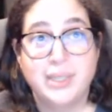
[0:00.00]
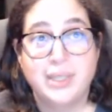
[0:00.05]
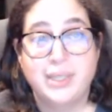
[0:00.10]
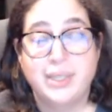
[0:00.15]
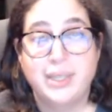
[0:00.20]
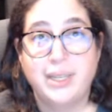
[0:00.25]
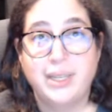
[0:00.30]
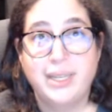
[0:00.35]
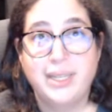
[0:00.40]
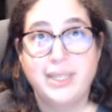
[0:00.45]

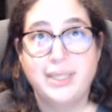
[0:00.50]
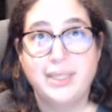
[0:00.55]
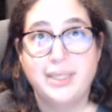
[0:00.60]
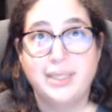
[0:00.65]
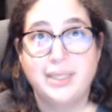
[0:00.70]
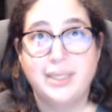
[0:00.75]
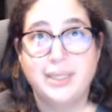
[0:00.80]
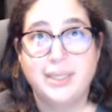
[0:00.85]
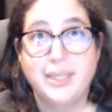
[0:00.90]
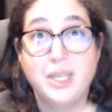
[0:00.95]
And,
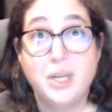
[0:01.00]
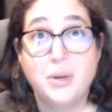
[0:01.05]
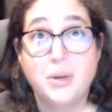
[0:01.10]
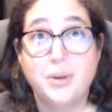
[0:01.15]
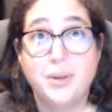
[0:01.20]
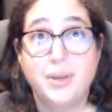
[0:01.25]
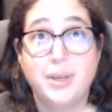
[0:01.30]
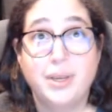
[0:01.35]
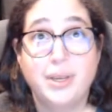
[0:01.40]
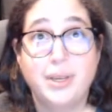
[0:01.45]

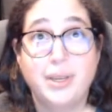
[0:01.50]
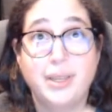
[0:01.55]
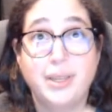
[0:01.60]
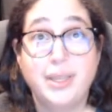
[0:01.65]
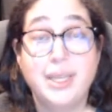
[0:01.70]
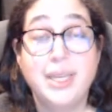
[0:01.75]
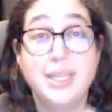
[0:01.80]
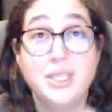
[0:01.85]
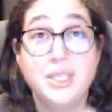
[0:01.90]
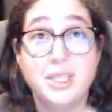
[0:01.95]

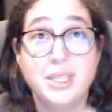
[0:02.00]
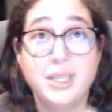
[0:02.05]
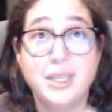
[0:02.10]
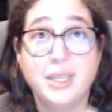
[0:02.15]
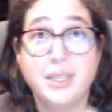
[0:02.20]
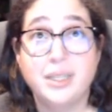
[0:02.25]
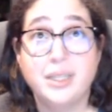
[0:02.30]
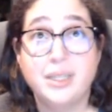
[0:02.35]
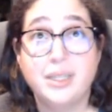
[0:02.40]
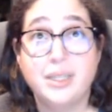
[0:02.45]
the
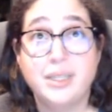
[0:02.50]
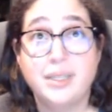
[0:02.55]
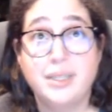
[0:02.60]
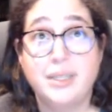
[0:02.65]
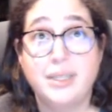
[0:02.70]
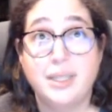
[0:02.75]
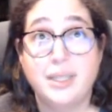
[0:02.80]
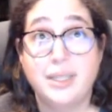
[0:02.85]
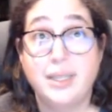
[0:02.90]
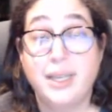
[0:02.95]

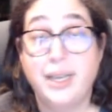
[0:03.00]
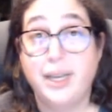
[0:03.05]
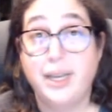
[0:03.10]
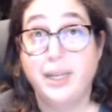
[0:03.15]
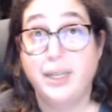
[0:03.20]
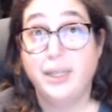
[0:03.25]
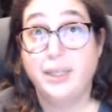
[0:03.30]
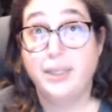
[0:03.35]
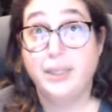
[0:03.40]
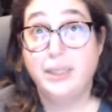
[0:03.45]
engineers
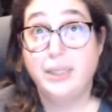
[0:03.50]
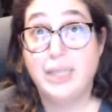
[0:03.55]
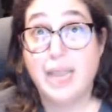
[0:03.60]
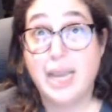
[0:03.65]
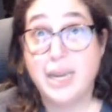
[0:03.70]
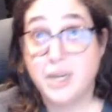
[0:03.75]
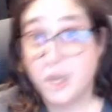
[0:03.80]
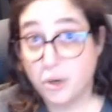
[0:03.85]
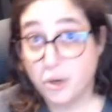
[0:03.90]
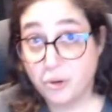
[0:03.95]
that
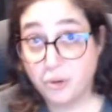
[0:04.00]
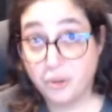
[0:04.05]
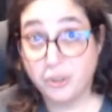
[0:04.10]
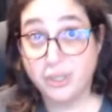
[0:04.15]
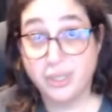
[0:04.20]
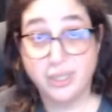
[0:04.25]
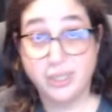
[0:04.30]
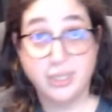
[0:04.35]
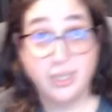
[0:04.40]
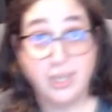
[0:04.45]
I know who
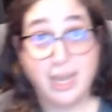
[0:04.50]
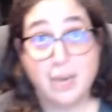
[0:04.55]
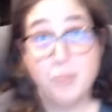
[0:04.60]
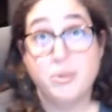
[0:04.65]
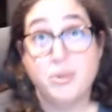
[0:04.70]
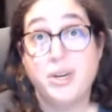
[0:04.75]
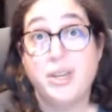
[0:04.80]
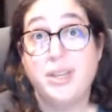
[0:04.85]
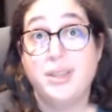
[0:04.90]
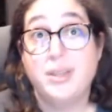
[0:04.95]
can
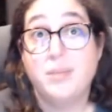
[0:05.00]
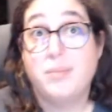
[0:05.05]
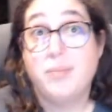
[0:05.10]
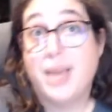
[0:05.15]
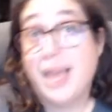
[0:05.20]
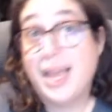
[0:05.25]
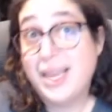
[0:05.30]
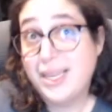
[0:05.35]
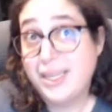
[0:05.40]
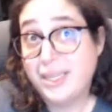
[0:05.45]
collaborate the
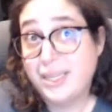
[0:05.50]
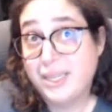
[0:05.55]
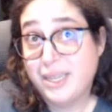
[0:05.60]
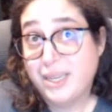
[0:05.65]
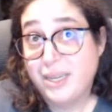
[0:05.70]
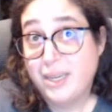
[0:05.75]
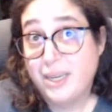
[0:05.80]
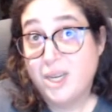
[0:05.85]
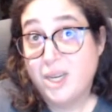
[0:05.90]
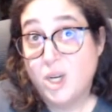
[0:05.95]
best
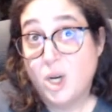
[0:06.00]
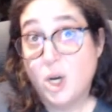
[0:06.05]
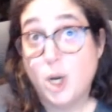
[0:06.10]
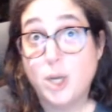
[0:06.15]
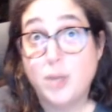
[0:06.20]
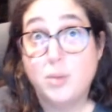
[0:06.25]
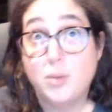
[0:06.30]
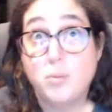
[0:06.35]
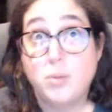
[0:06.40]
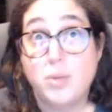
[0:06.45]

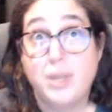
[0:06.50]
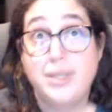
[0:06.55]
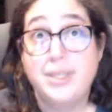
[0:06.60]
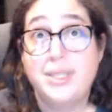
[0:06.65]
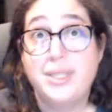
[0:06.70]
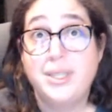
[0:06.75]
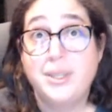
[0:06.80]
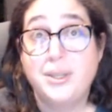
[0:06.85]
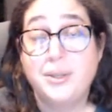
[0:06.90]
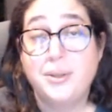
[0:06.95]
are the
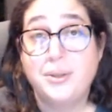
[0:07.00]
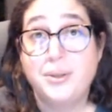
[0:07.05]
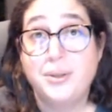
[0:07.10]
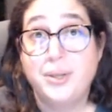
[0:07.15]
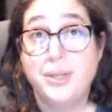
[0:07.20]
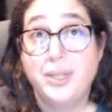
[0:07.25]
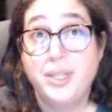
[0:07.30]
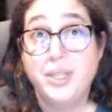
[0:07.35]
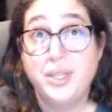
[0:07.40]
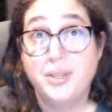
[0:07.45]
ones who,
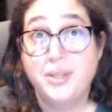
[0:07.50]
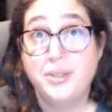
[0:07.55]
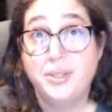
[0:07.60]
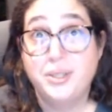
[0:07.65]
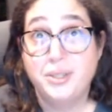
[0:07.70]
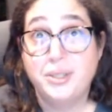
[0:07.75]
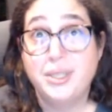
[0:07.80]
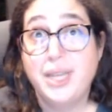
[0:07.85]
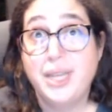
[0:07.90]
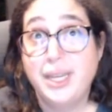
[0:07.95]

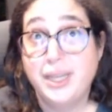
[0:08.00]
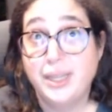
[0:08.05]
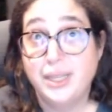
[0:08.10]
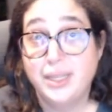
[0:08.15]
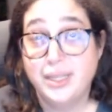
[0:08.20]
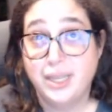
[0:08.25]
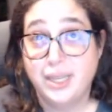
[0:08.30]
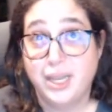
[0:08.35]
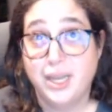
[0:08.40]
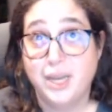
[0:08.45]
do take the
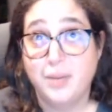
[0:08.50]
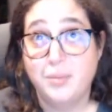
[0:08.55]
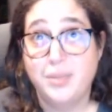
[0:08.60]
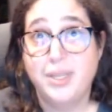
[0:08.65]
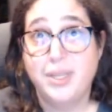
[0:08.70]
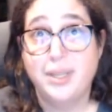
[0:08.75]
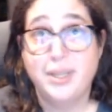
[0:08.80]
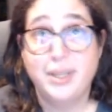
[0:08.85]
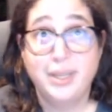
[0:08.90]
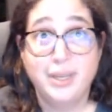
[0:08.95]
time
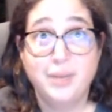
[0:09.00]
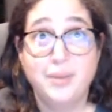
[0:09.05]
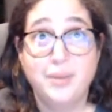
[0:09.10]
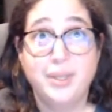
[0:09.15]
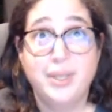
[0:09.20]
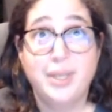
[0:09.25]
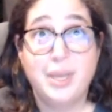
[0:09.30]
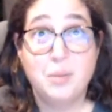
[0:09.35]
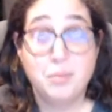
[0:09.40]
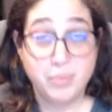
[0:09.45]
to think
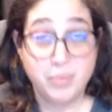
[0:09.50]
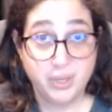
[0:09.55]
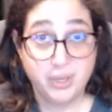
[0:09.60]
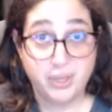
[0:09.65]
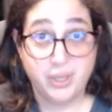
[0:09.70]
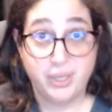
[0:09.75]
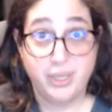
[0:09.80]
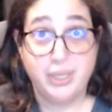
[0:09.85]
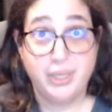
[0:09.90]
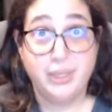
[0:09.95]
with
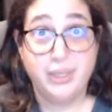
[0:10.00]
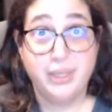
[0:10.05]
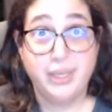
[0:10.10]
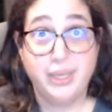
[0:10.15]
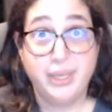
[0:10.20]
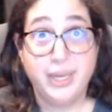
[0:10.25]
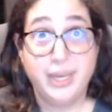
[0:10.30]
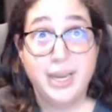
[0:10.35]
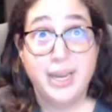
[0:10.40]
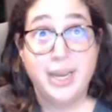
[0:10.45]
empathy and
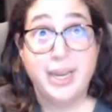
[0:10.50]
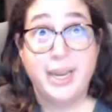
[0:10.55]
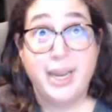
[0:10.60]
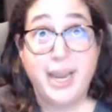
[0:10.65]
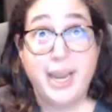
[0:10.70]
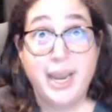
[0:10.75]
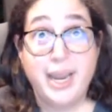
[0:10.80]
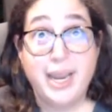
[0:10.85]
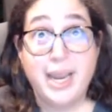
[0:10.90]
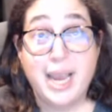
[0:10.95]
think,
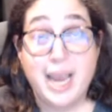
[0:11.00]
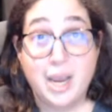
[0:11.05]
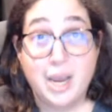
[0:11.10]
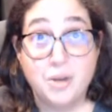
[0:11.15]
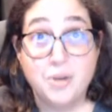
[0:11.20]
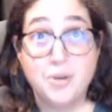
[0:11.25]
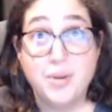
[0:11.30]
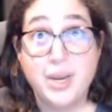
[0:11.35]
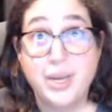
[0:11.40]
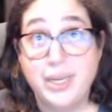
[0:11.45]
hey, how
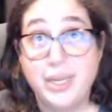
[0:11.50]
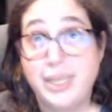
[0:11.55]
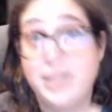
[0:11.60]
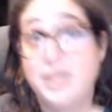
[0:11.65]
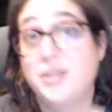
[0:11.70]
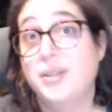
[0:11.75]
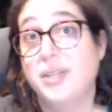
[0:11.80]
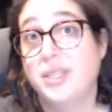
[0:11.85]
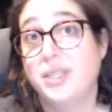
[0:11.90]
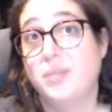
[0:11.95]
do I need
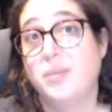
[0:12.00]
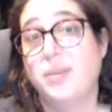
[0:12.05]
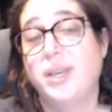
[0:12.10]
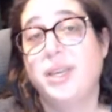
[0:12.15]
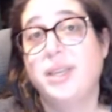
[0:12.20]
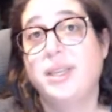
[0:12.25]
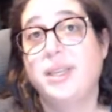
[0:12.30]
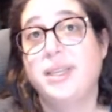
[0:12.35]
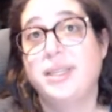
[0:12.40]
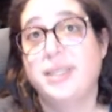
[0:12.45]
to
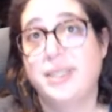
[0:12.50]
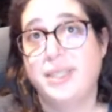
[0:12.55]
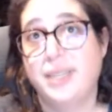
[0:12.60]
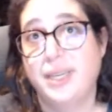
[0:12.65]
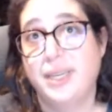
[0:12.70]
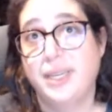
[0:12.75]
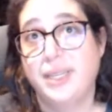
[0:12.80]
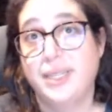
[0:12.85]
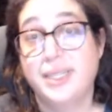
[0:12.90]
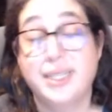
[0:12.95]
explain these
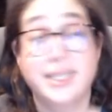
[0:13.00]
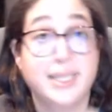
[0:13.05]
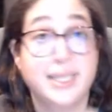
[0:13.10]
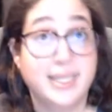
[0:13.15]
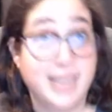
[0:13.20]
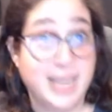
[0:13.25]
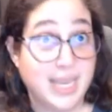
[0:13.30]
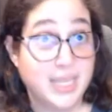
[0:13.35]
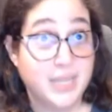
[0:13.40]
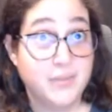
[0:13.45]
things
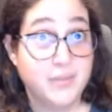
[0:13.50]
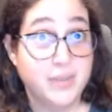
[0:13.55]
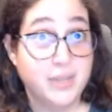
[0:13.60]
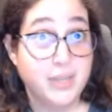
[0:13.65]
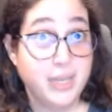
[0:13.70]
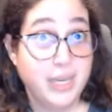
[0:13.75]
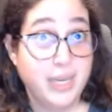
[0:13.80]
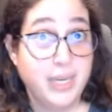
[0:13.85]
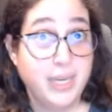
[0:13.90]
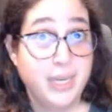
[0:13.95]

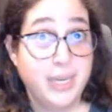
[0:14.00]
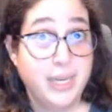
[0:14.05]
successfully